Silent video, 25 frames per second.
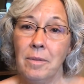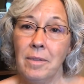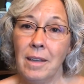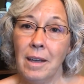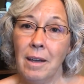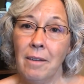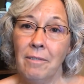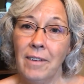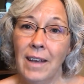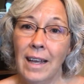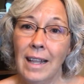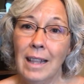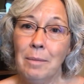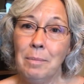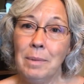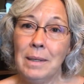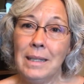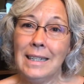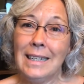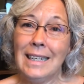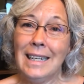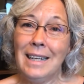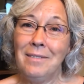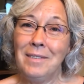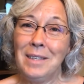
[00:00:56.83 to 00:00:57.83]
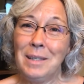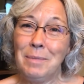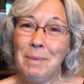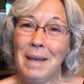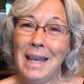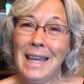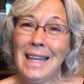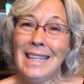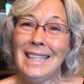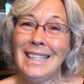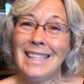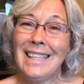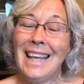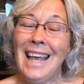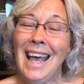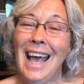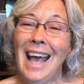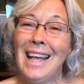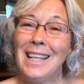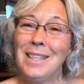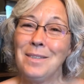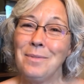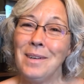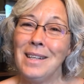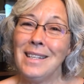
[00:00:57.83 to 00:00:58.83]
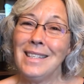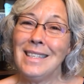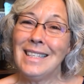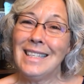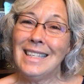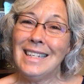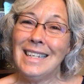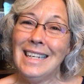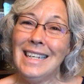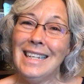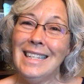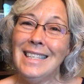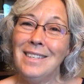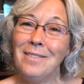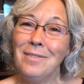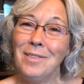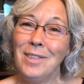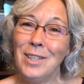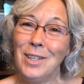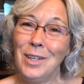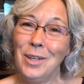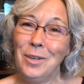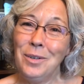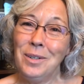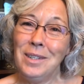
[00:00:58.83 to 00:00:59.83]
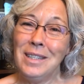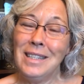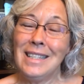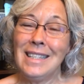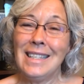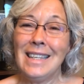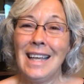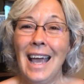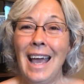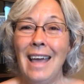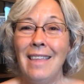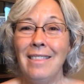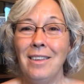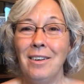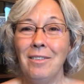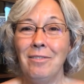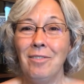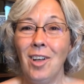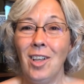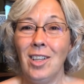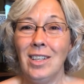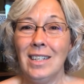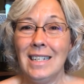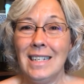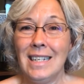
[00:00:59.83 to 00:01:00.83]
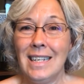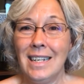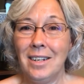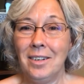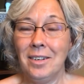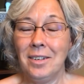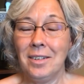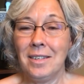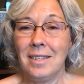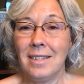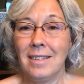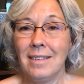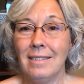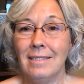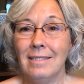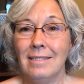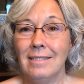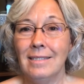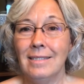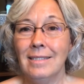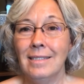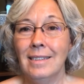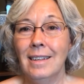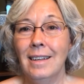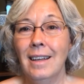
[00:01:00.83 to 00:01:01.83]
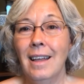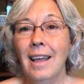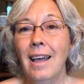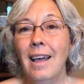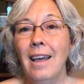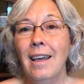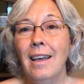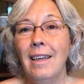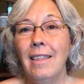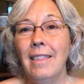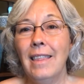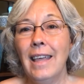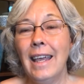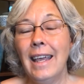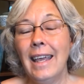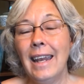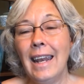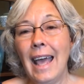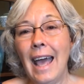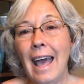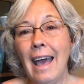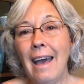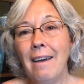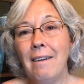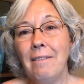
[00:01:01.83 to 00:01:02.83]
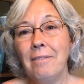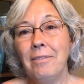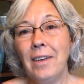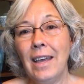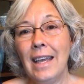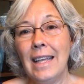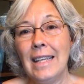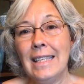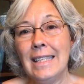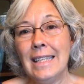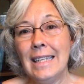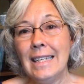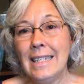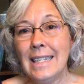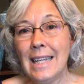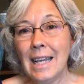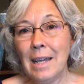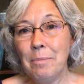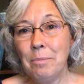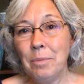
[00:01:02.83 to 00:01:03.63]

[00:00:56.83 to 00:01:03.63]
availability of space, as well as the needs of students and their volunteers. They can have a sit-down